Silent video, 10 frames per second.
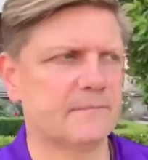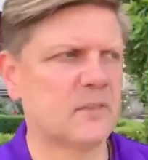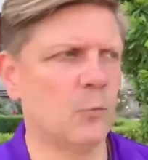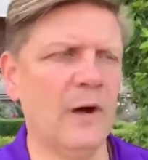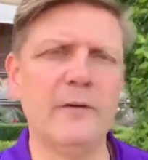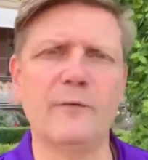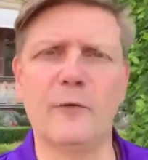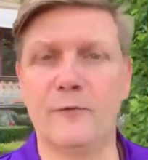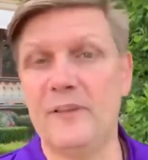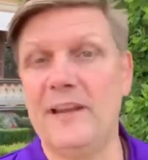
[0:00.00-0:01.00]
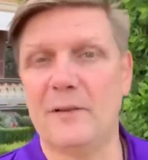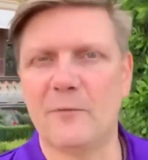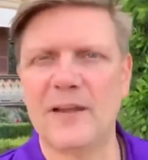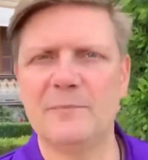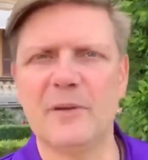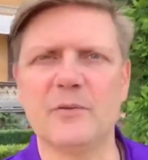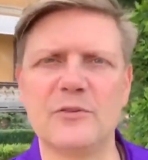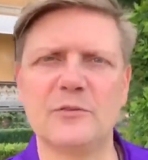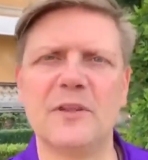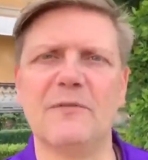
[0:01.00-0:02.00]
It's a wonderful feeling, right?
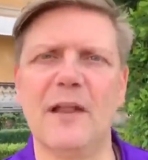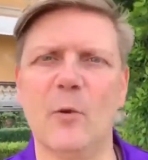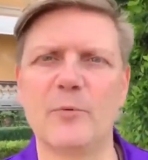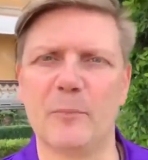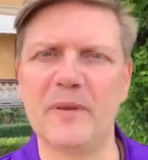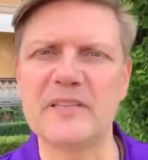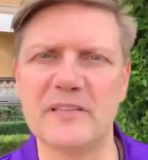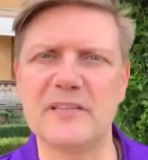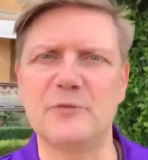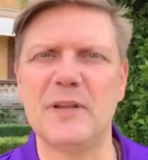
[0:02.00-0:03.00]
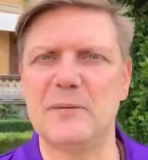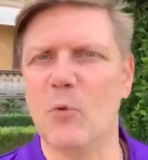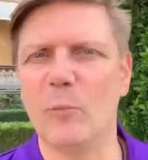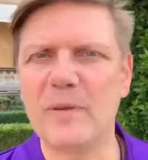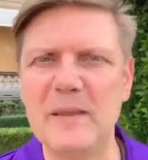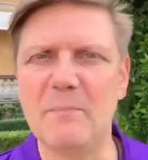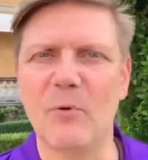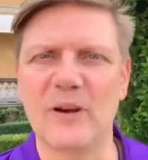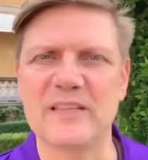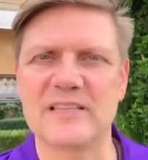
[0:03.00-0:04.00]
Because you develop your business, you need more
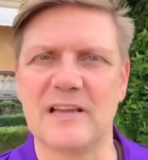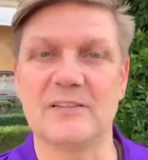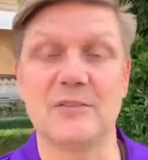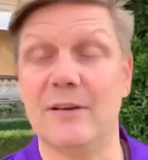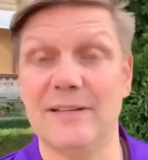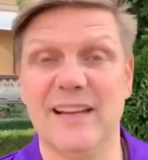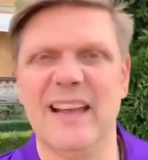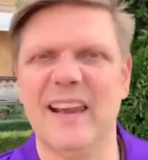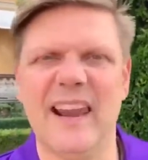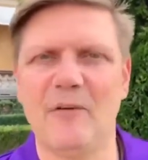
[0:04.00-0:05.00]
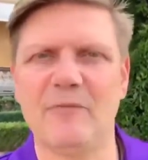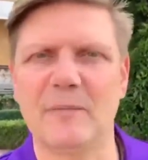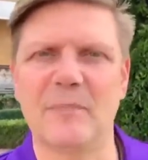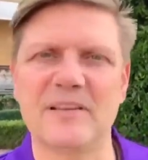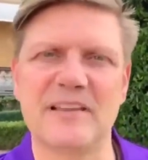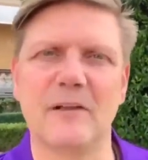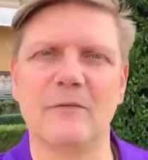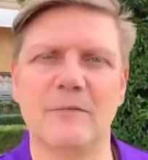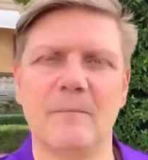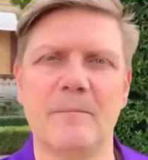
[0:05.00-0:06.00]
people and such. I, I love that myself.
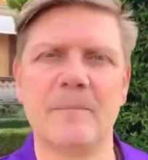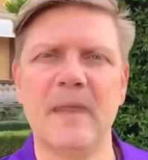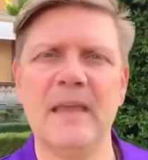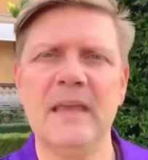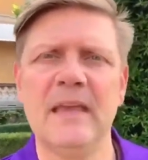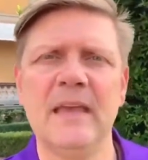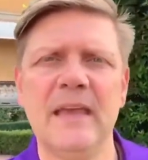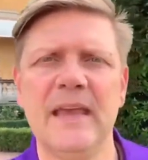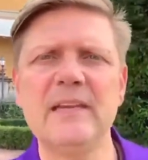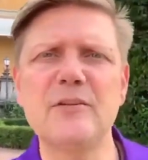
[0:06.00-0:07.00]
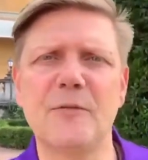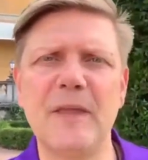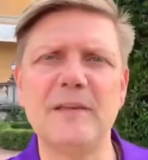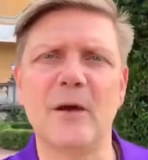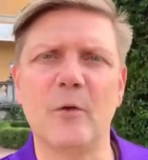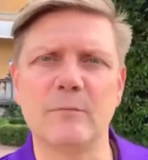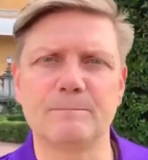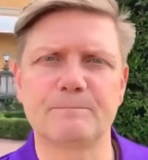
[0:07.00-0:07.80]
Here's the thing though.